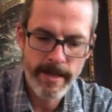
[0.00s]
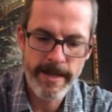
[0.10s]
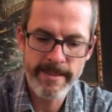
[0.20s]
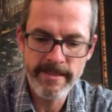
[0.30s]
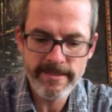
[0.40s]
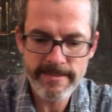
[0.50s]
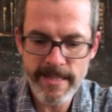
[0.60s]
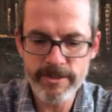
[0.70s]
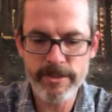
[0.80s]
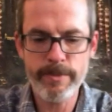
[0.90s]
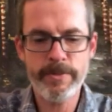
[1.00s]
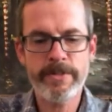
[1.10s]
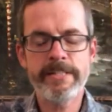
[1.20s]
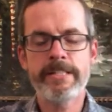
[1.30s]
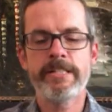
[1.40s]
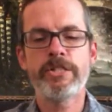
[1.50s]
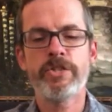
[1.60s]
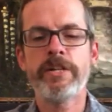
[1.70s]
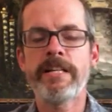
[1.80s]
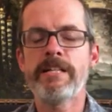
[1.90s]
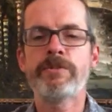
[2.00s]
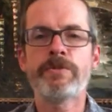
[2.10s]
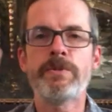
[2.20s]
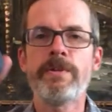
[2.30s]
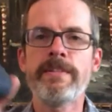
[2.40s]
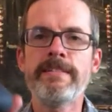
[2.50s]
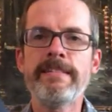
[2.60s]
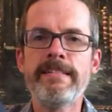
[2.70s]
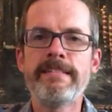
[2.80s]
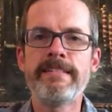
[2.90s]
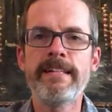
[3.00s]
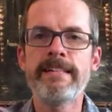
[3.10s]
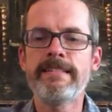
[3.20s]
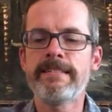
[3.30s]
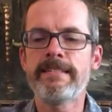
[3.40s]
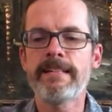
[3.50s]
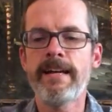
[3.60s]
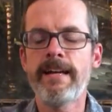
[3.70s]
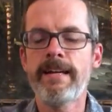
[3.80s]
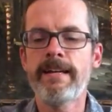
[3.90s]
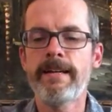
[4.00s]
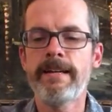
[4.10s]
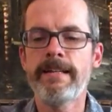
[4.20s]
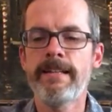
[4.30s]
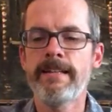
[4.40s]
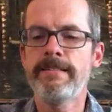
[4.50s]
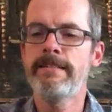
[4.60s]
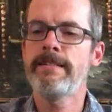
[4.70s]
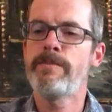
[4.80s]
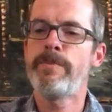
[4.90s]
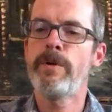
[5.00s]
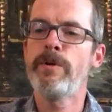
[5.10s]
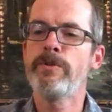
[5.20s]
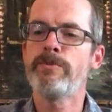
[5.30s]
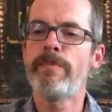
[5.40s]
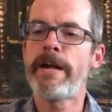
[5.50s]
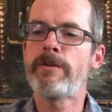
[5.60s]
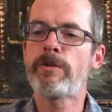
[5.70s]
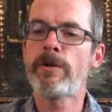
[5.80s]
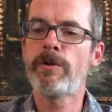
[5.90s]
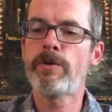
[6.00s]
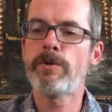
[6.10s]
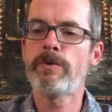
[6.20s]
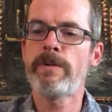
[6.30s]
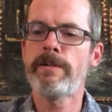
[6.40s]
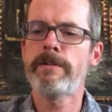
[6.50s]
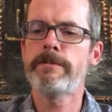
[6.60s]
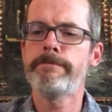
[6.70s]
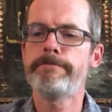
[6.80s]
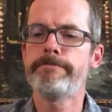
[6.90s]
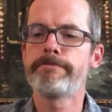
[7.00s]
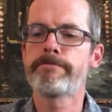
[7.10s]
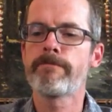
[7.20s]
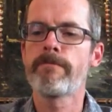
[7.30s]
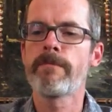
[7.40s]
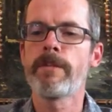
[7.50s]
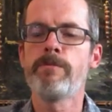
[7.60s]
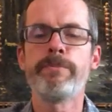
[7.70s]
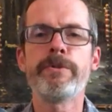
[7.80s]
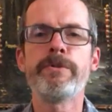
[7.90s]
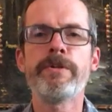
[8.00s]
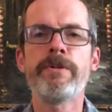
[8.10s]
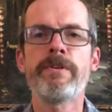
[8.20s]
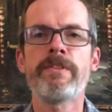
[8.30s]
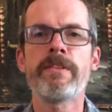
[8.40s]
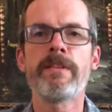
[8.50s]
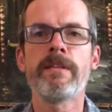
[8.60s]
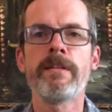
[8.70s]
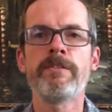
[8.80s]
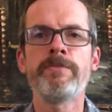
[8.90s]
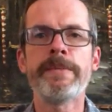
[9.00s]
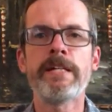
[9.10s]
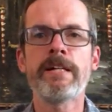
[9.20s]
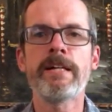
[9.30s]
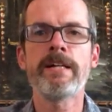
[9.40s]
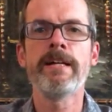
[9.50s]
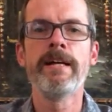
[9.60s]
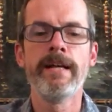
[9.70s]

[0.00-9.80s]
This is actually a pretty good training tool. This is just, this is a Bose micro Bluetooth speaker.